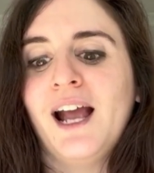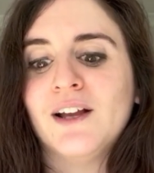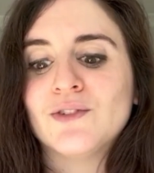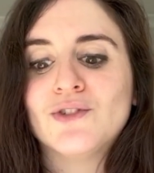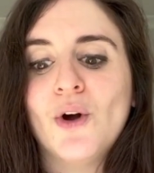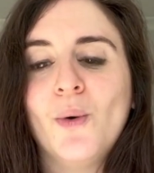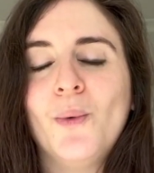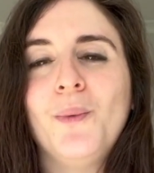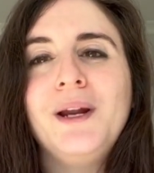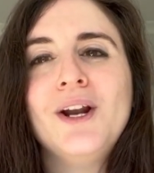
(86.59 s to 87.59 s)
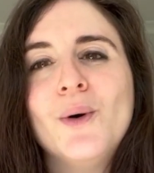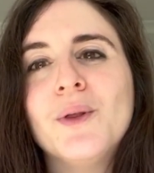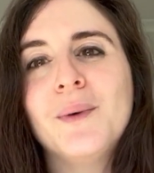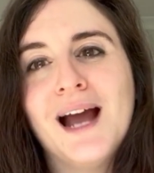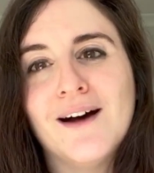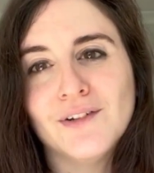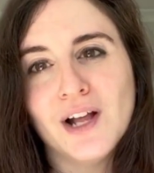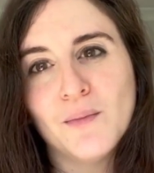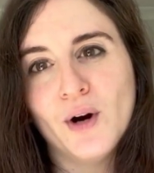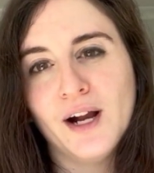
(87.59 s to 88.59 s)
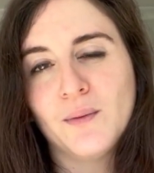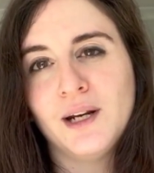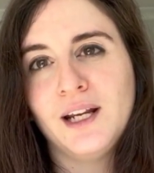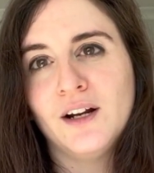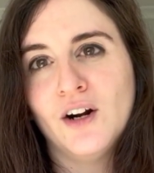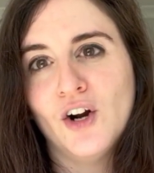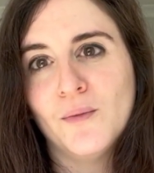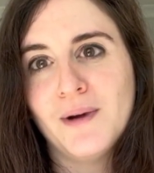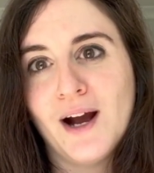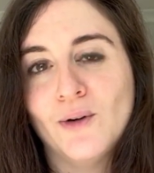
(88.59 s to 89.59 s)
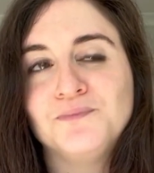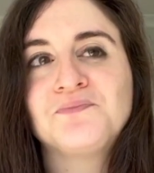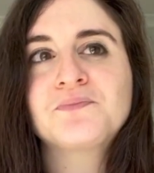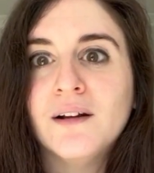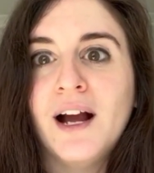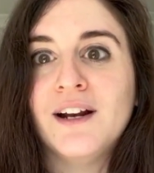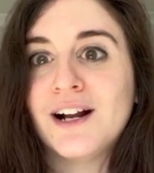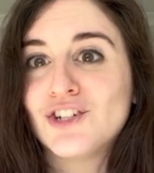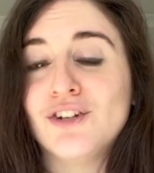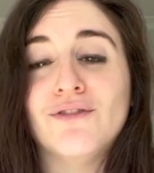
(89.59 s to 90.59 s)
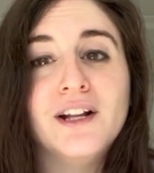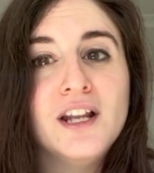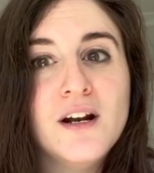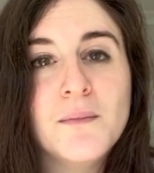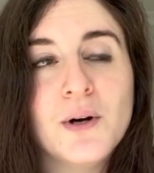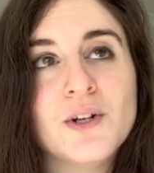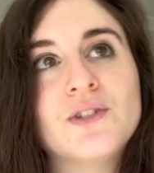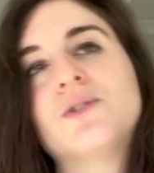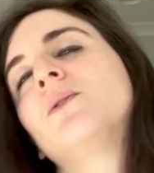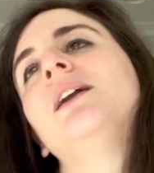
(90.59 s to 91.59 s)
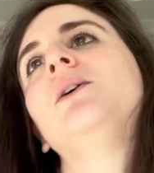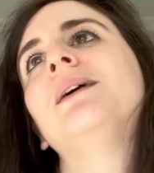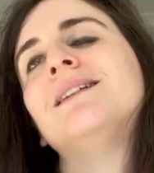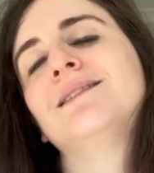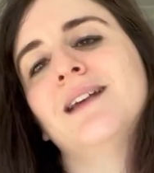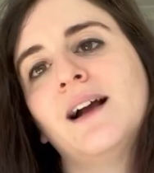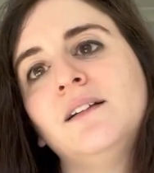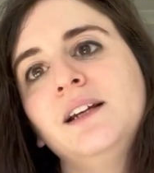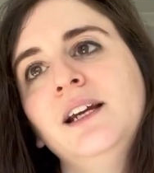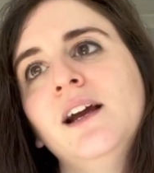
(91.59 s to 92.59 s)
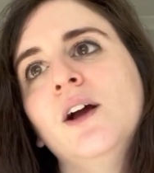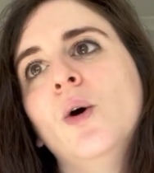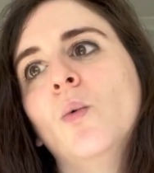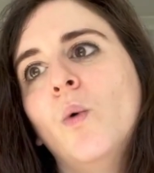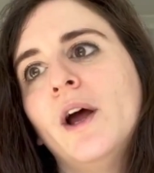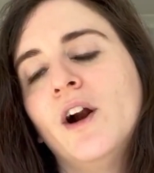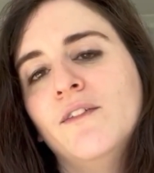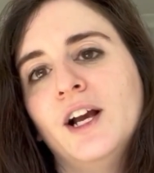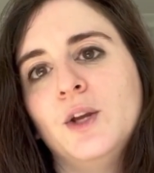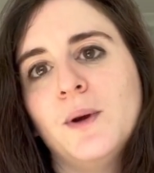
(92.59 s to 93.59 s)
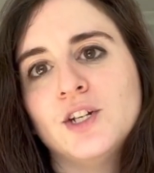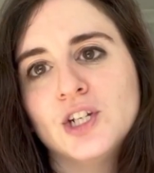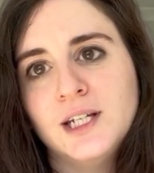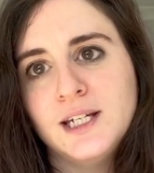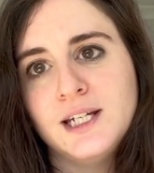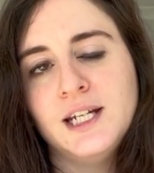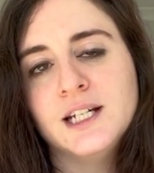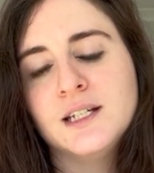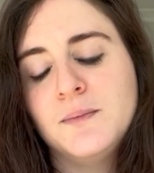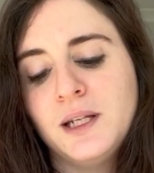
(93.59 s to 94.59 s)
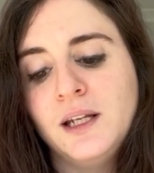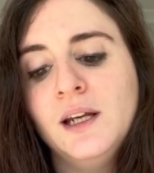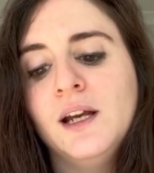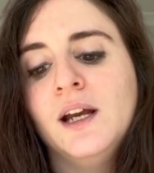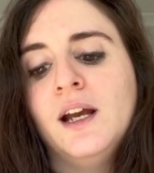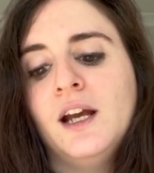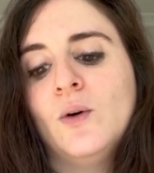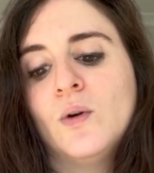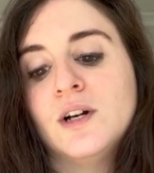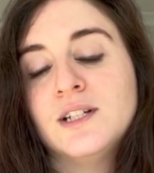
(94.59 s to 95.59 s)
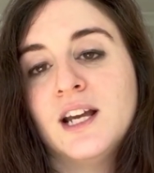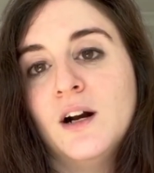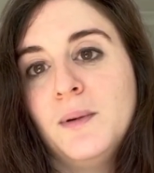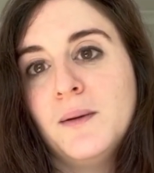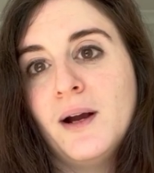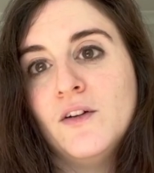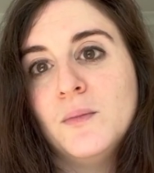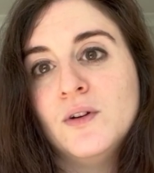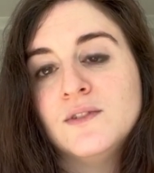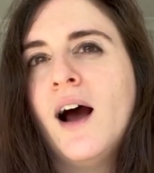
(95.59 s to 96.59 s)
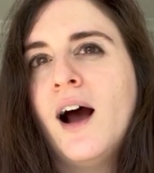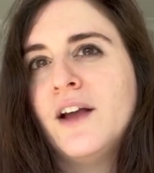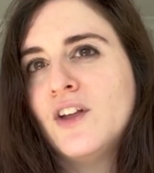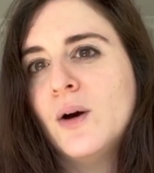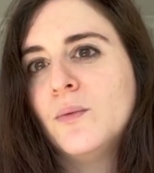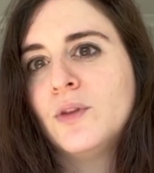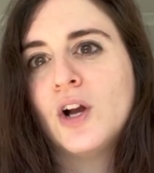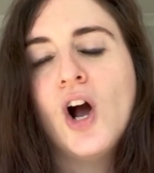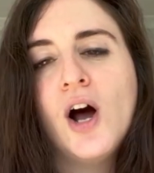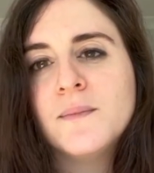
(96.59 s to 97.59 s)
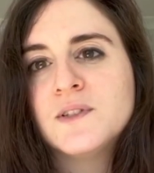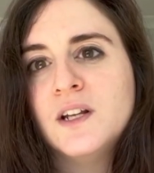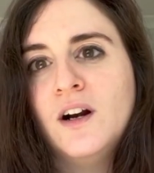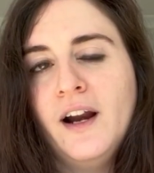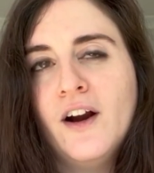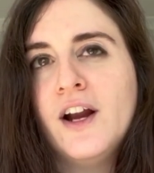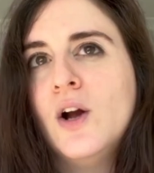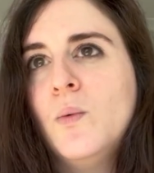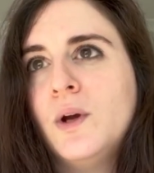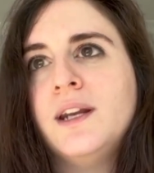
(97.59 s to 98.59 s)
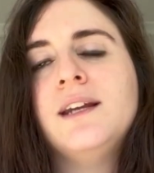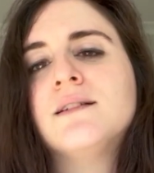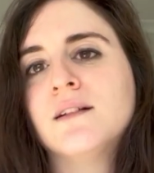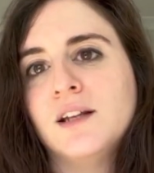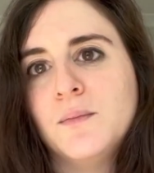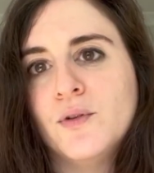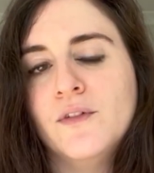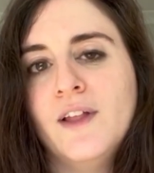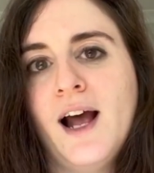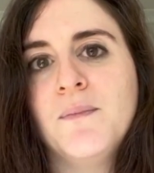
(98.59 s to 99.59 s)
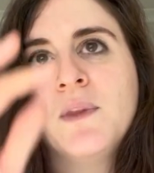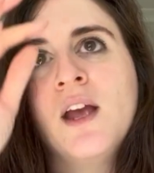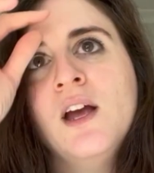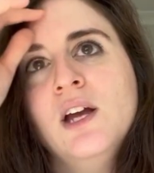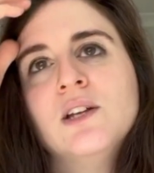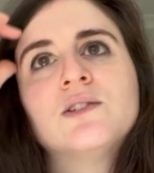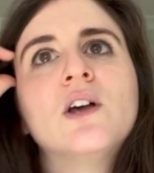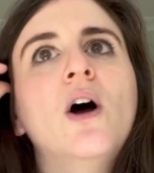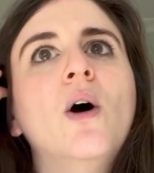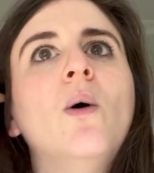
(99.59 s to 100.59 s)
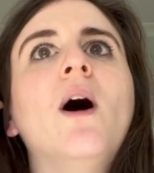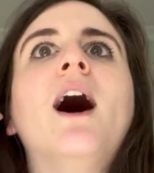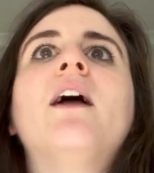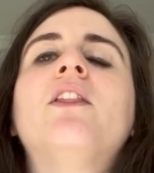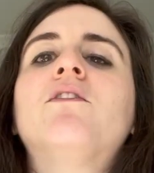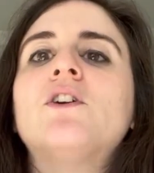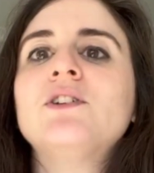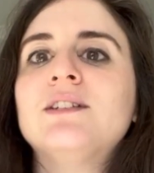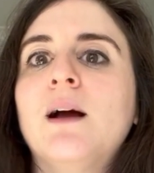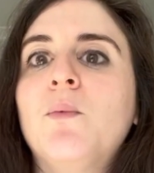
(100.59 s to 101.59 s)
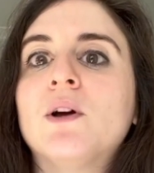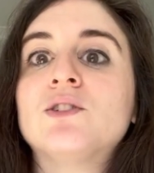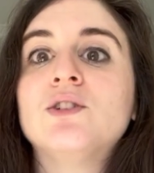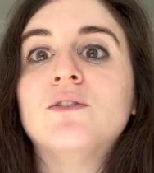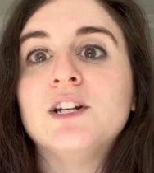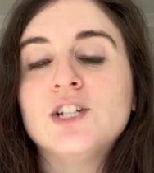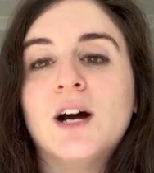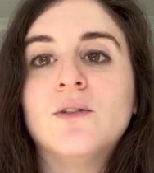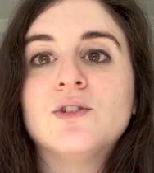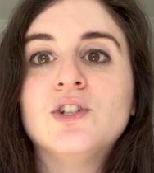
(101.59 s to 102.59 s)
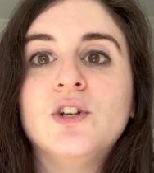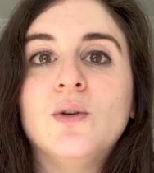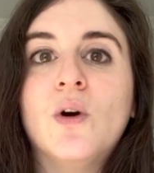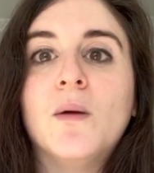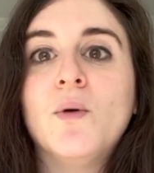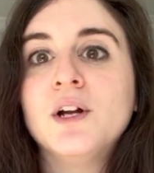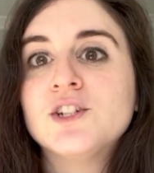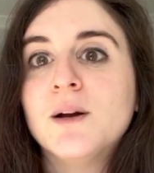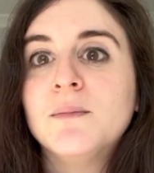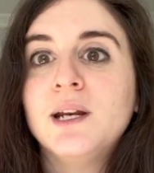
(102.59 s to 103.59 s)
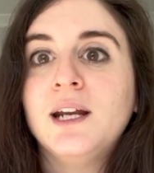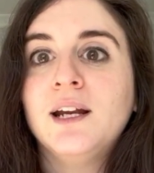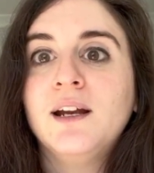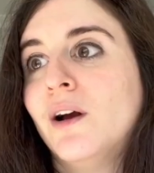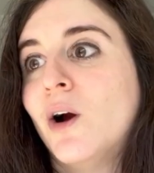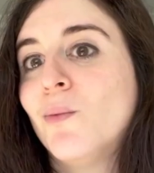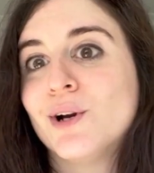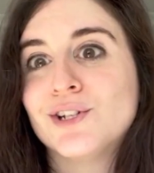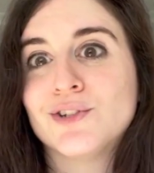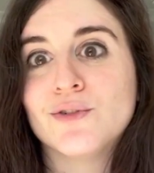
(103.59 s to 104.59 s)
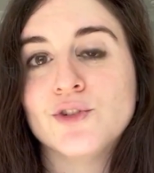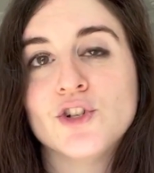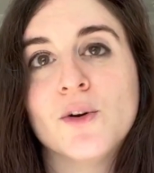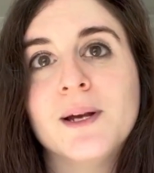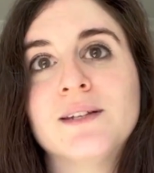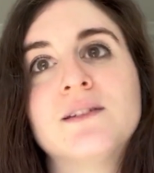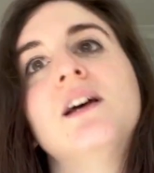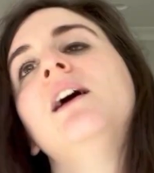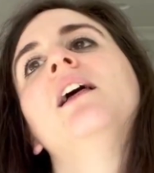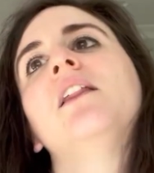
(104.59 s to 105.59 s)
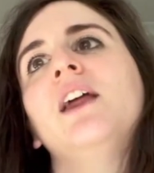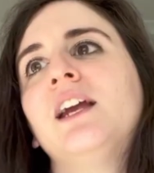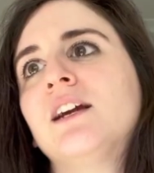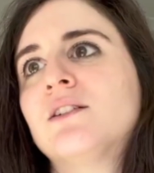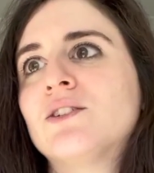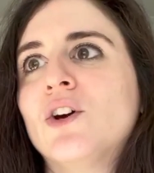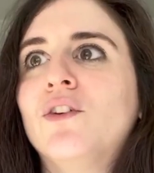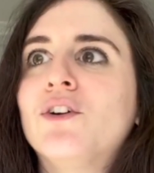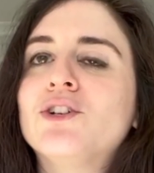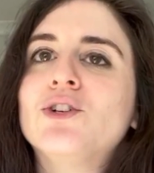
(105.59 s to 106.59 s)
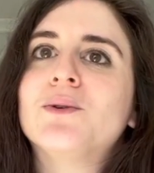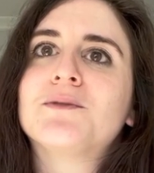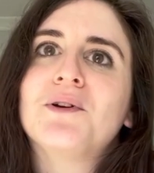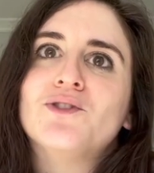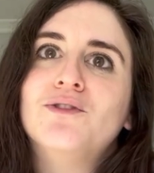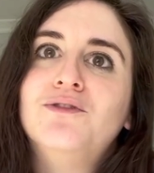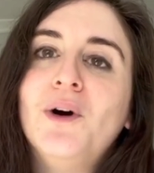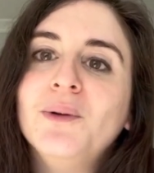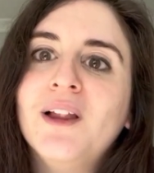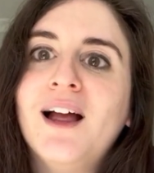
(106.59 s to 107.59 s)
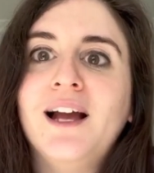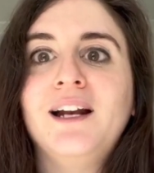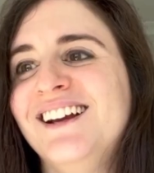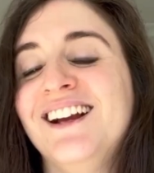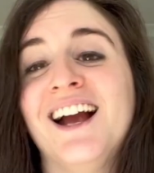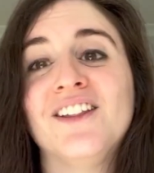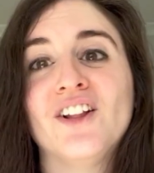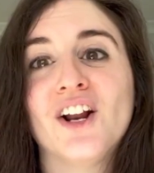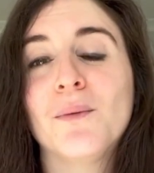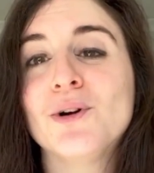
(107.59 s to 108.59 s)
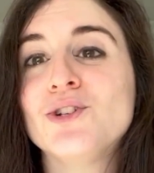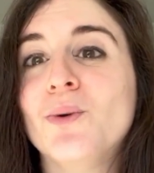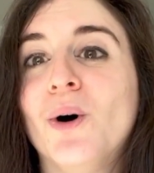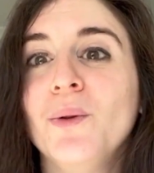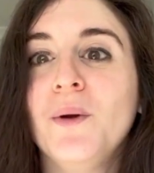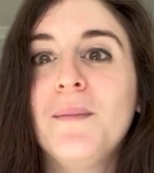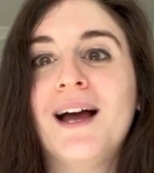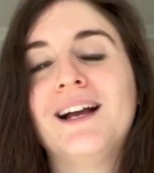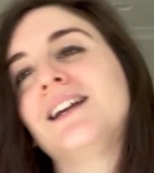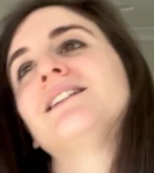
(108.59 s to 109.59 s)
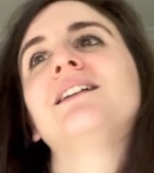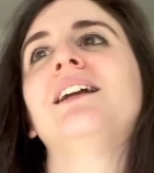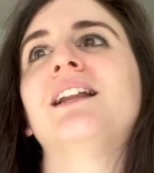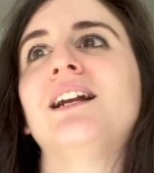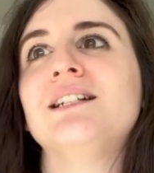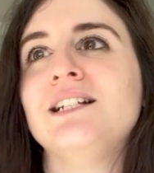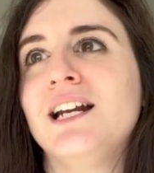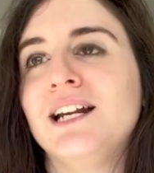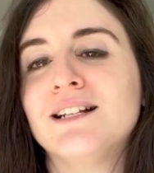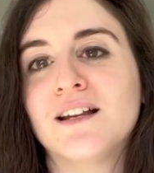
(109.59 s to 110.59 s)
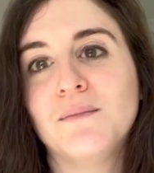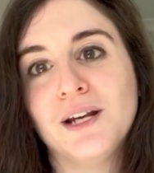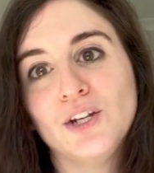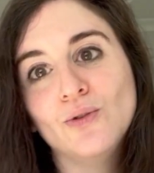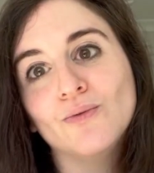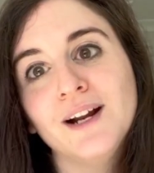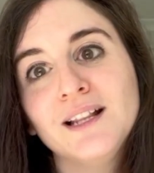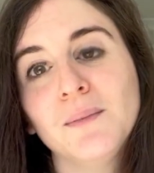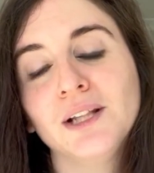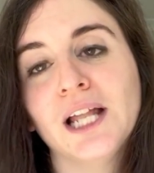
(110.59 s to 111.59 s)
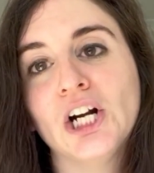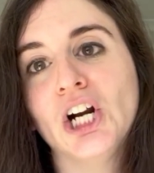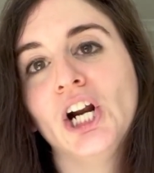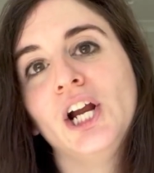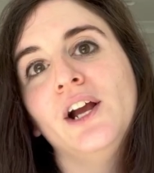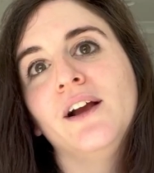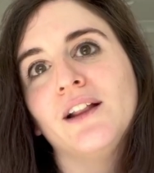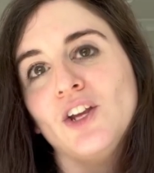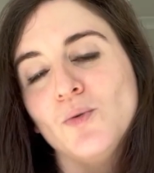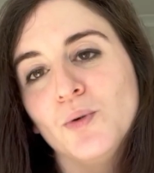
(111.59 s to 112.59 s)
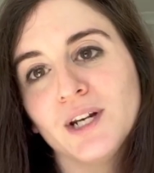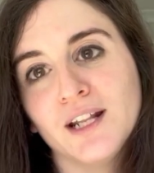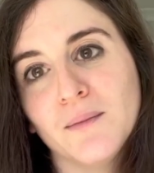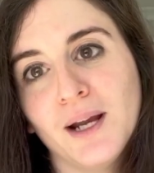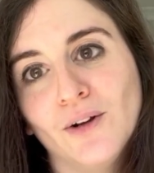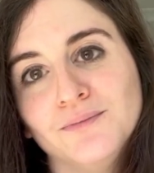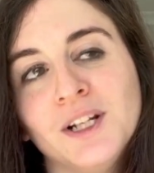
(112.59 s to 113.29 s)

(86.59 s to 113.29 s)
So we know that we have a lot more equity in our home now. I had actually run the numbers, so I knew exactly what our valuation needed to be in order to get our PMI removed. I thought the comps in our area would easily prove that. So the first step was to reach out to our mortgage company. Our mortgage is through Truist. They kicked us over to a special phone line, and then they're gonna put you all the way back into like the 1980s and make you write them a letter that you put in the mail.